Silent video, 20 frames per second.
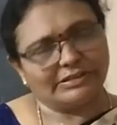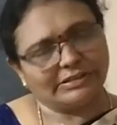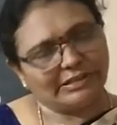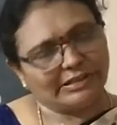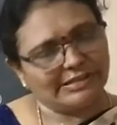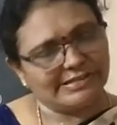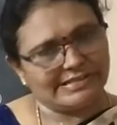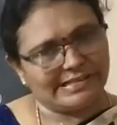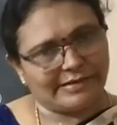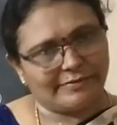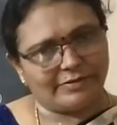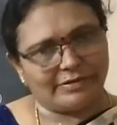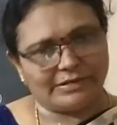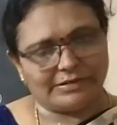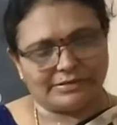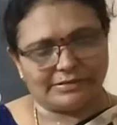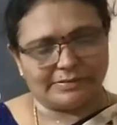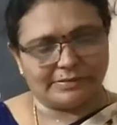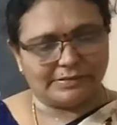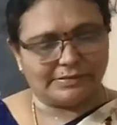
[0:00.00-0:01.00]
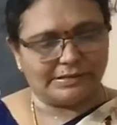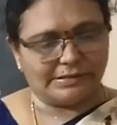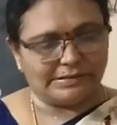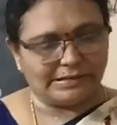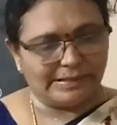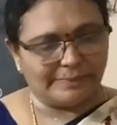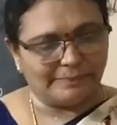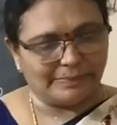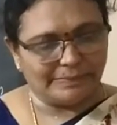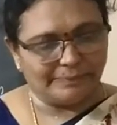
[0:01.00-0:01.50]
He saved the
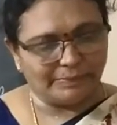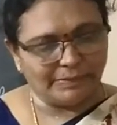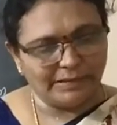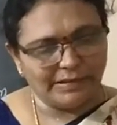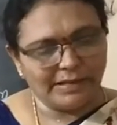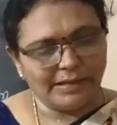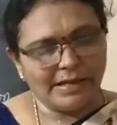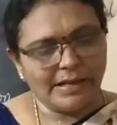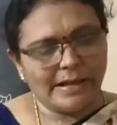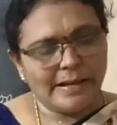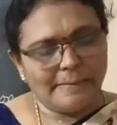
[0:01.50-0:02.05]
three people.